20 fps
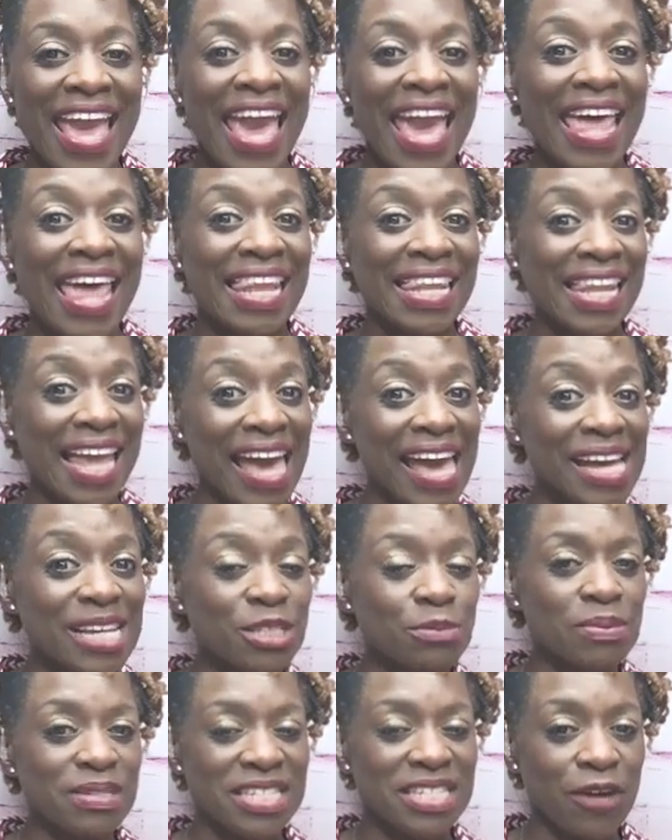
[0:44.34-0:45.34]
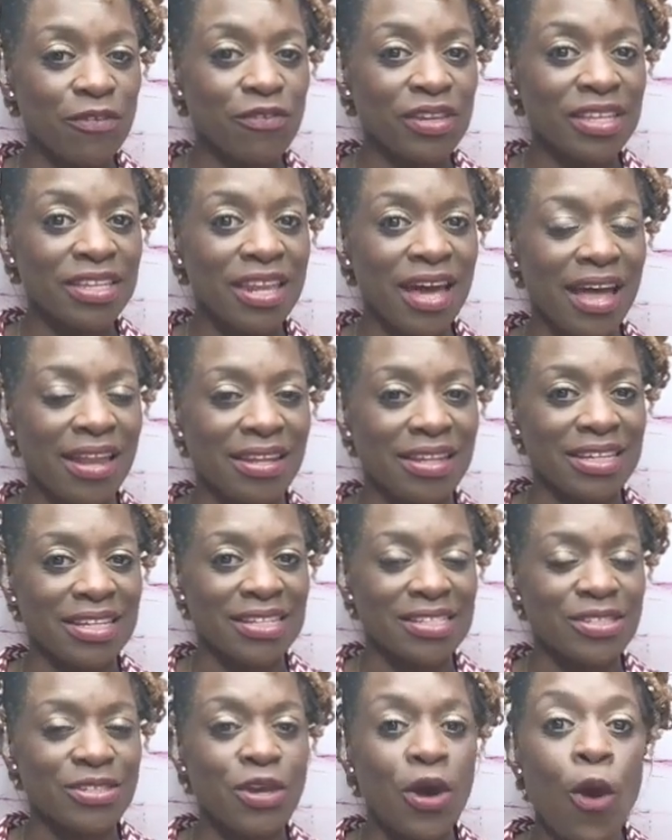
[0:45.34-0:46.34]
And last but definitely not
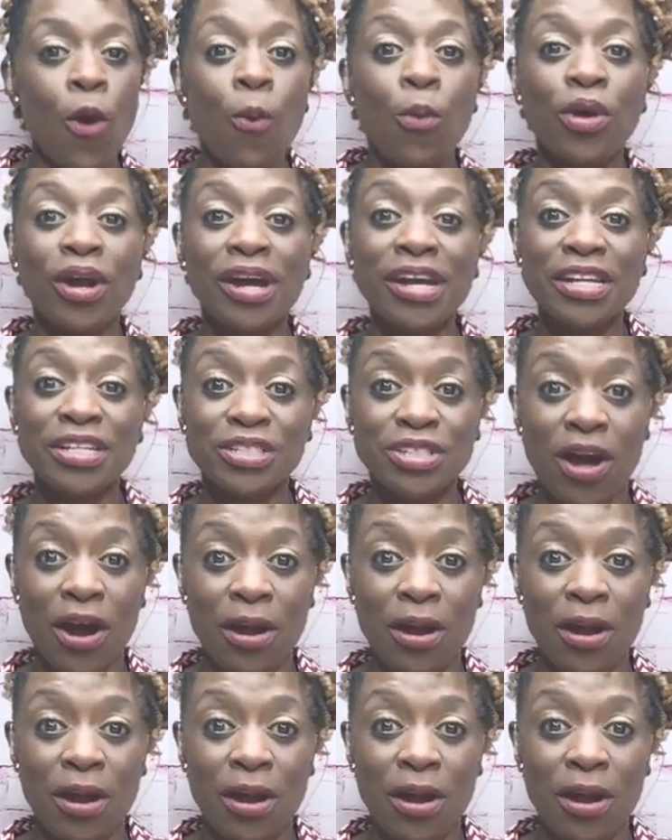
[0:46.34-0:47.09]
least, we're going to talk